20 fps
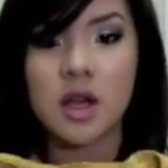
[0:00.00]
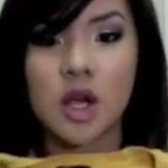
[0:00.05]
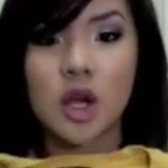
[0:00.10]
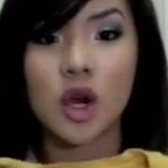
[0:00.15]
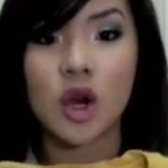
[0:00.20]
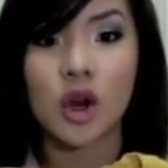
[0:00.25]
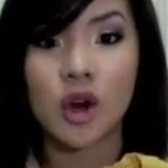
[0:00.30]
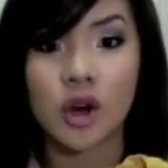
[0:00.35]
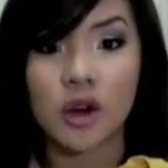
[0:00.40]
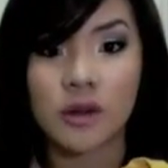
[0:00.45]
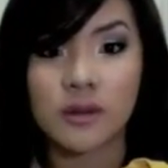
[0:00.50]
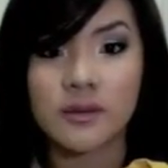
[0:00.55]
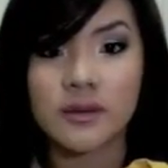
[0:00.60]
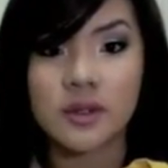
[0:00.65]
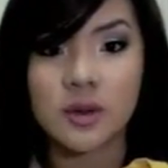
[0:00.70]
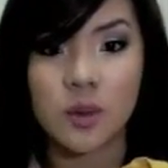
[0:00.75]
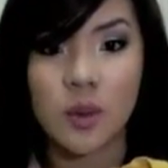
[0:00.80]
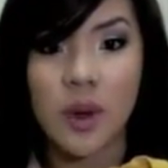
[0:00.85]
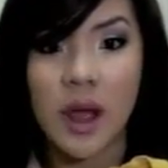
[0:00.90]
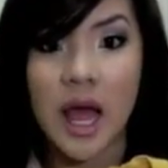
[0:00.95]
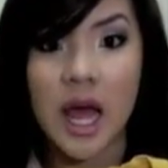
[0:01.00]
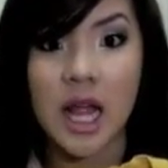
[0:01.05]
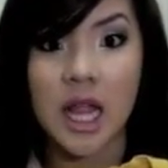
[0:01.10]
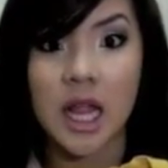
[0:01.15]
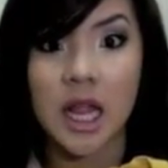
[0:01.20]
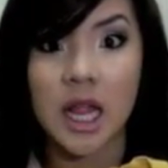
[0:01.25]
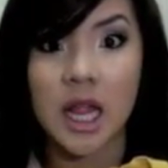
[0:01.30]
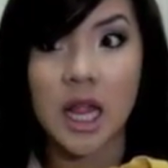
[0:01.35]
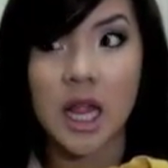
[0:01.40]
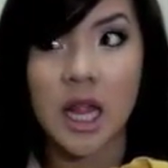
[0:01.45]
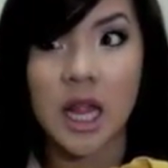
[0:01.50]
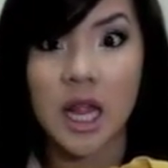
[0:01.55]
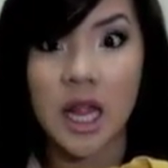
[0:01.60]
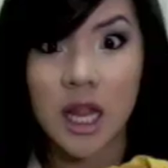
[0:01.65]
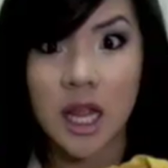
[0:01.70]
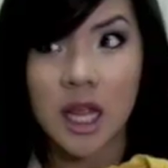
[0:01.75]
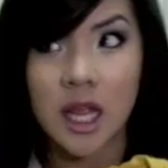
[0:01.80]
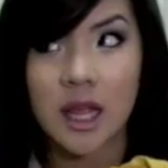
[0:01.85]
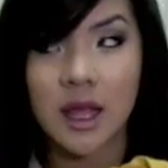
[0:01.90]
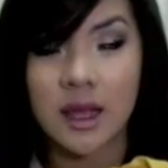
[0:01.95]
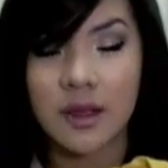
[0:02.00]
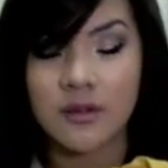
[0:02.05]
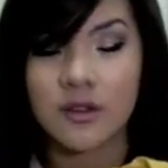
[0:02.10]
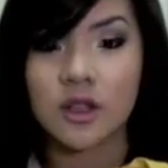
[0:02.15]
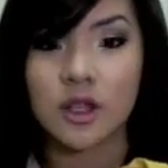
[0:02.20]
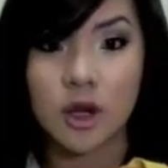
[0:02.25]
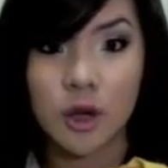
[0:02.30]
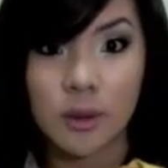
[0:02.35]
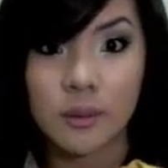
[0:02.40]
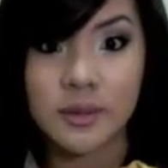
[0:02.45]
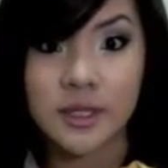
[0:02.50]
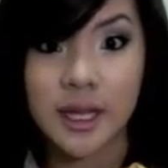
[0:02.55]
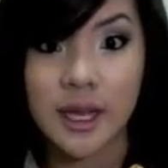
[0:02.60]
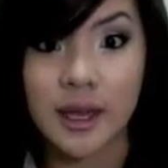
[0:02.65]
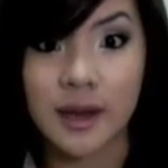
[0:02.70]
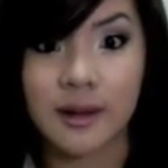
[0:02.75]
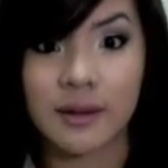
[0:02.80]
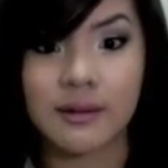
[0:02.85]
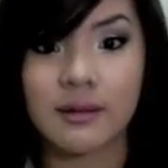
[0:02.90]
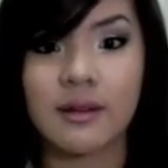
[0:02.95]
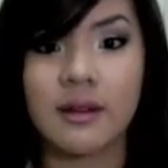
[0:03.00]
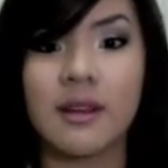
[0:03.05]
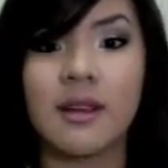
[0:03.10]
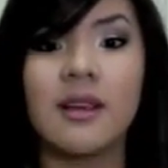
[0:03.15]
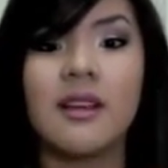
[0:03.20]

curves well, if you know what I'm saying.